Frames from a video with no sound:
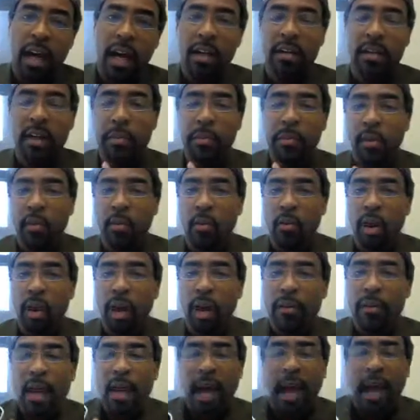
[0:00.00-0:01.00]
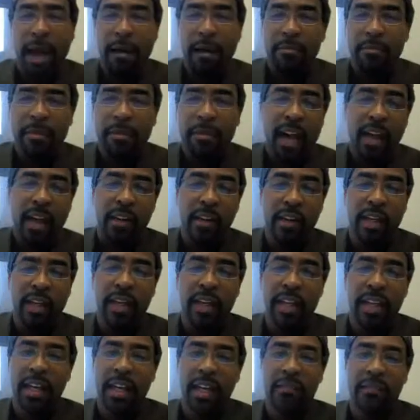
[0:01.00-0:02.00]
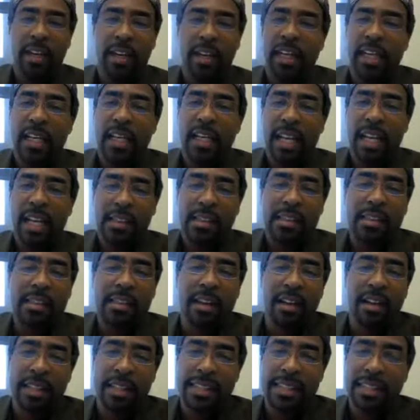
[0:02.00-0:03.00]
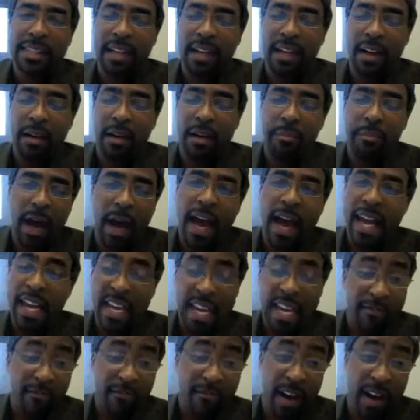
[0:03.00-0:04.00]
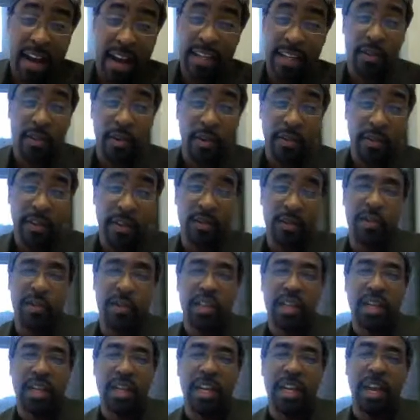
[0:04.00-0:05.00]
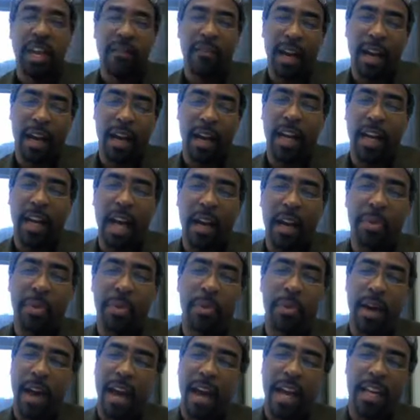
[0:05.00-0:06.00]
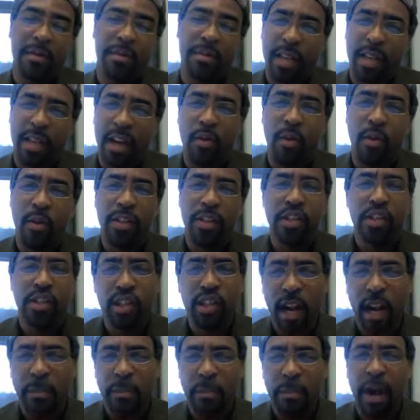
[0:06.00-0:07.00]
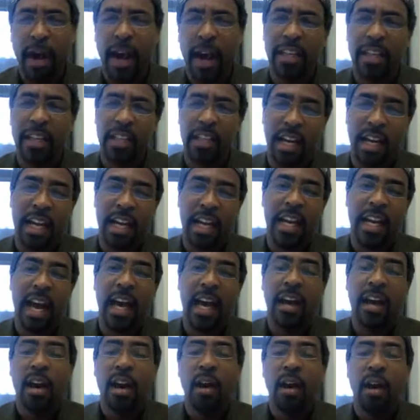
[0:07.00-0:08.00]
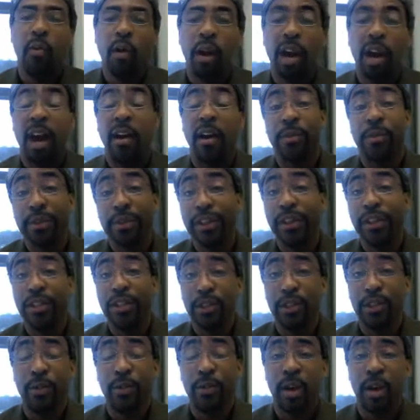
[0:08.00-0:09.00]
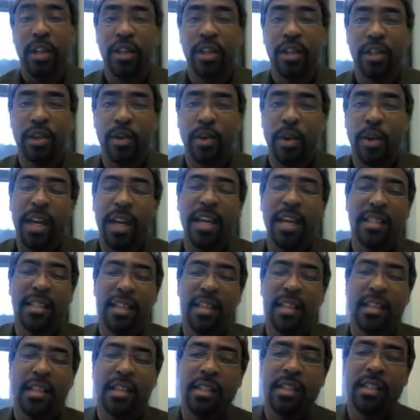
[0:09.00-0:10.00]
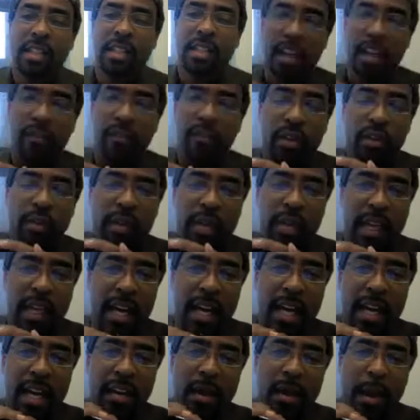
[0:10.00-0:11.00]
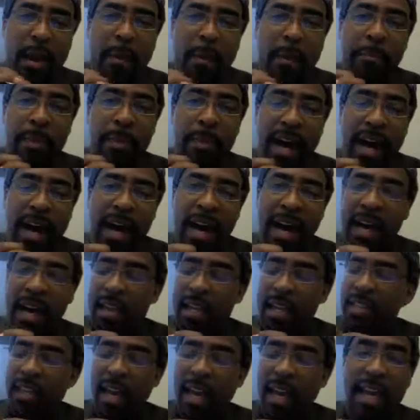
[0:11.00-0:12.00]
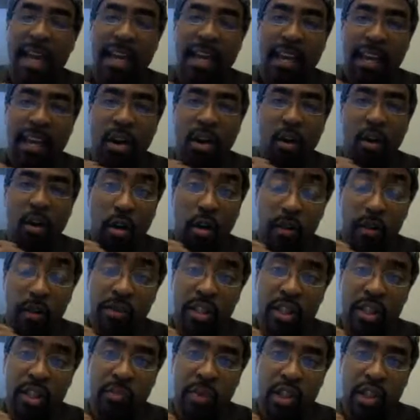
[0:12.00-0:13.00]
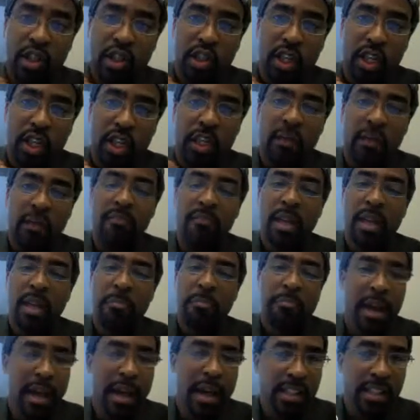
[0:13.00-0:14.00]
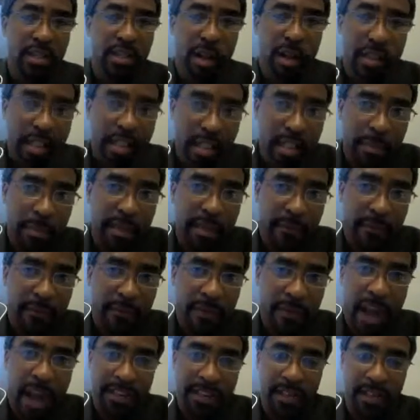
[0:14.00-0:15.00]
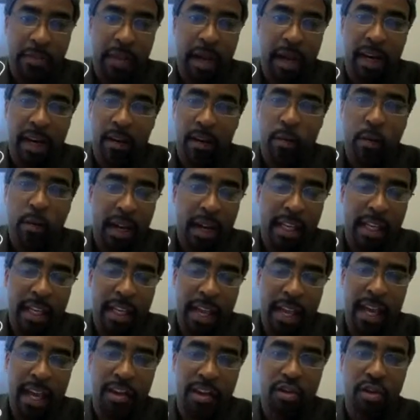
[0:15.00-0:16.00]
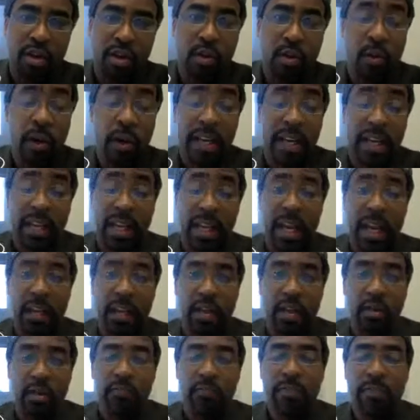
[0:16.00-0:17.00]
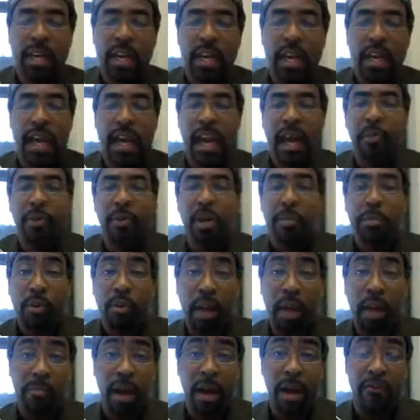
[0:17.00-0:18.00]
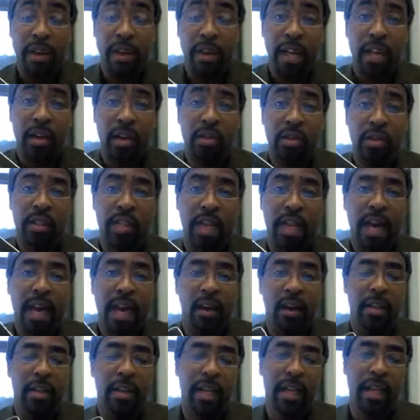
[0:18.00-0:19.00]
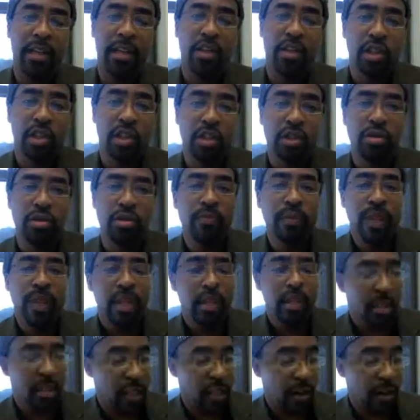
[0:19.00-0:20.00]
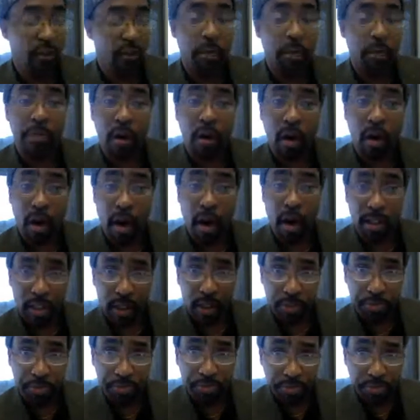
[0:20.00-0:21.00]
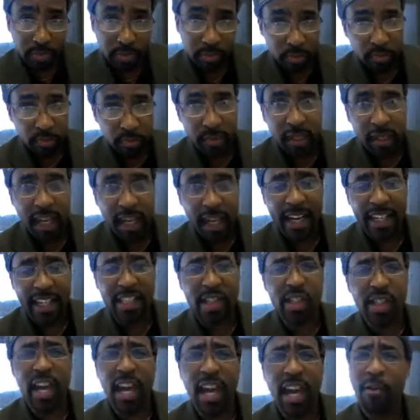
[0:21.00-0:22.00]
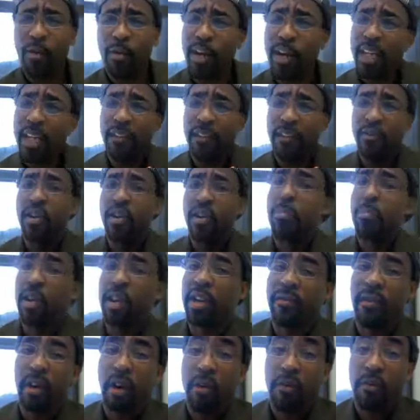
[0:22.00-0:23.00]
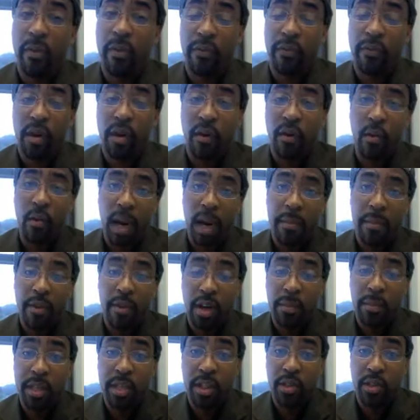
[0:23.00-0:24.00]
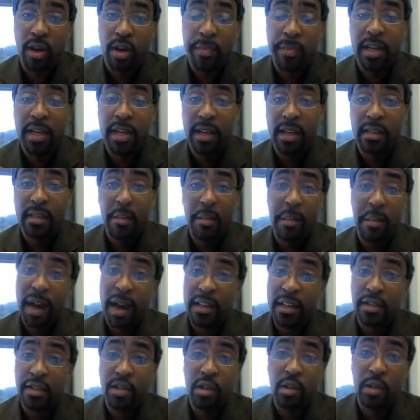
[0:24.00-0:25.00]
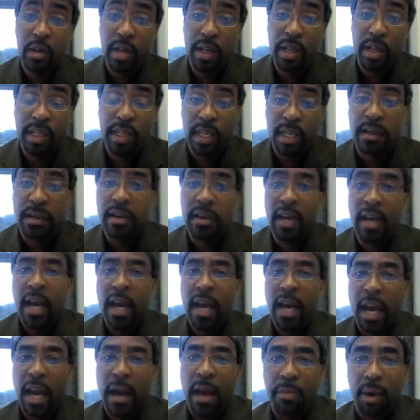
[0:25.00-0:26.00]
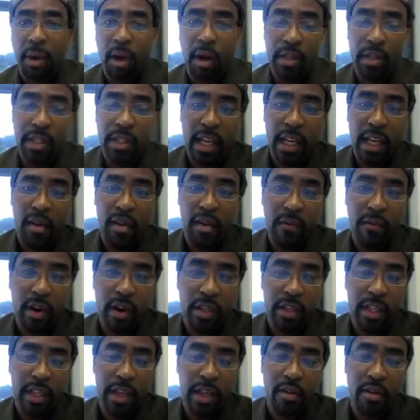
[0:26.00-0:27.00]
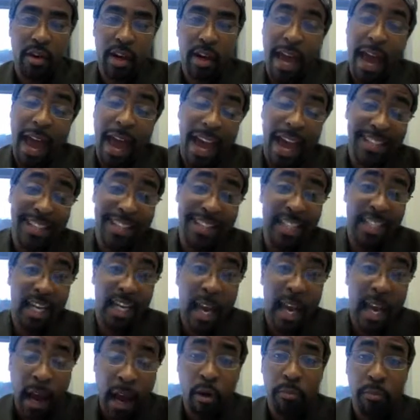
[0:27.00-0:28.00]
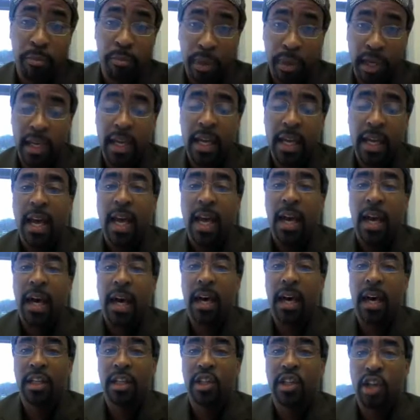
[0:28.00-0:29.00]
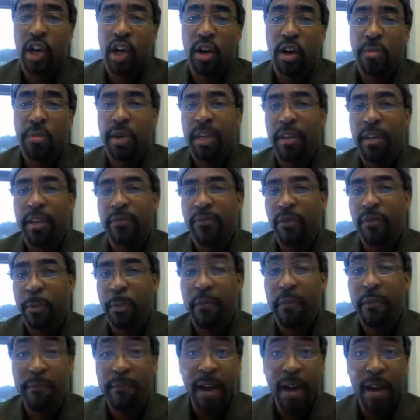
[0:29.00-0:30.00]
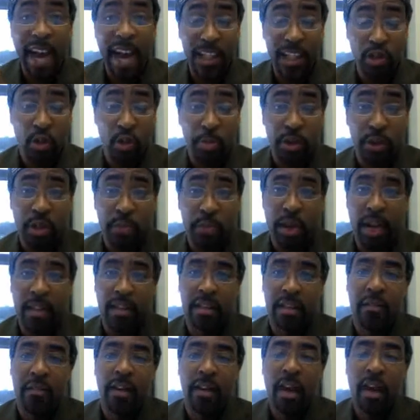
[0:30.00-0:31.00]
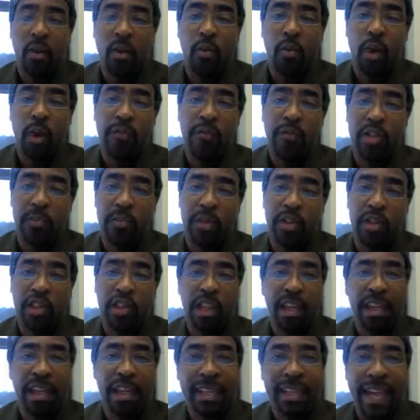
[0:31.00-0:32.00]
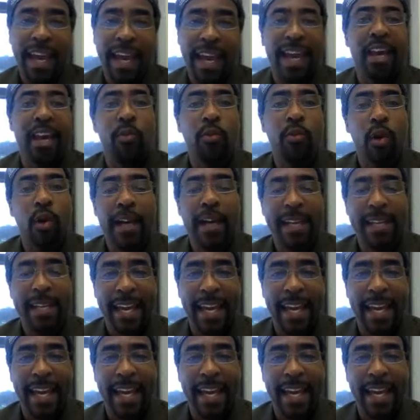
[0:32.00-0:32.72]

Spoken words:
Number one, I'm not going to give any necessarily buying advice on this machine. I've had a lot of people ask me that question: should I buy it? Should I not? What I really do want to do is just give you again my take on this machine based on some of the facts about it, what it can do and what it can't do. And I'm going to break my videos down into several parts. And I just kind of want to give you a brief overview of what I'm going to be doing, because some of my students here at Ball State University are going to actually help me determine from a factual perspective what this machine can and what it